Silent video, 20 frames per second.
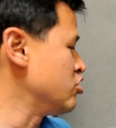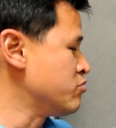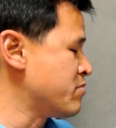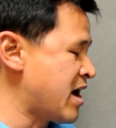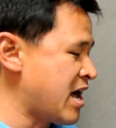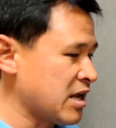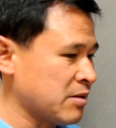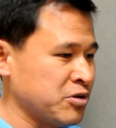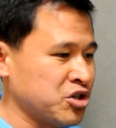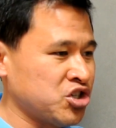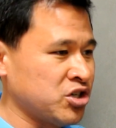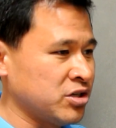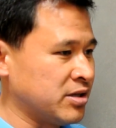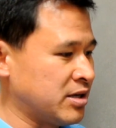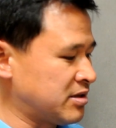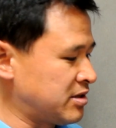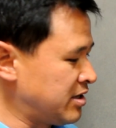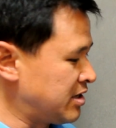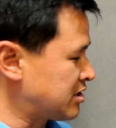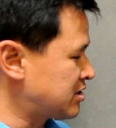pneumatic machine
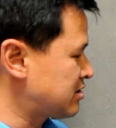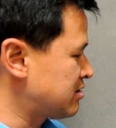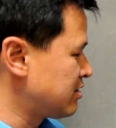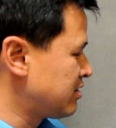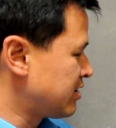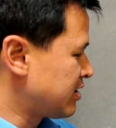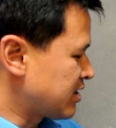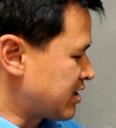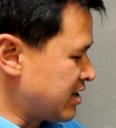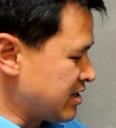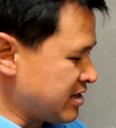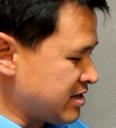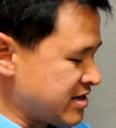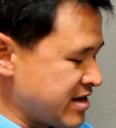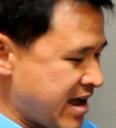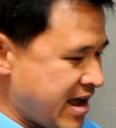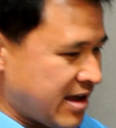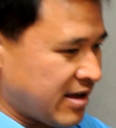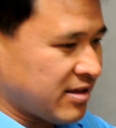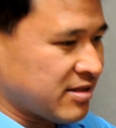like this can
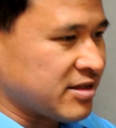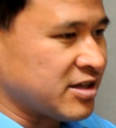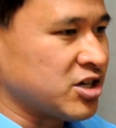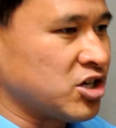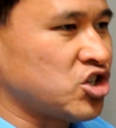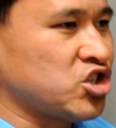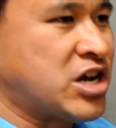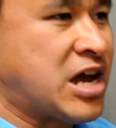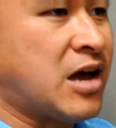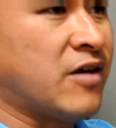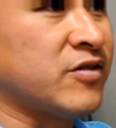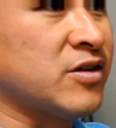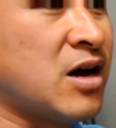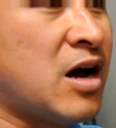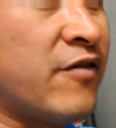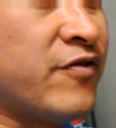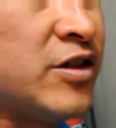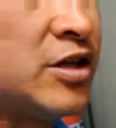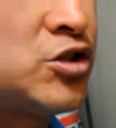yank the shaft off the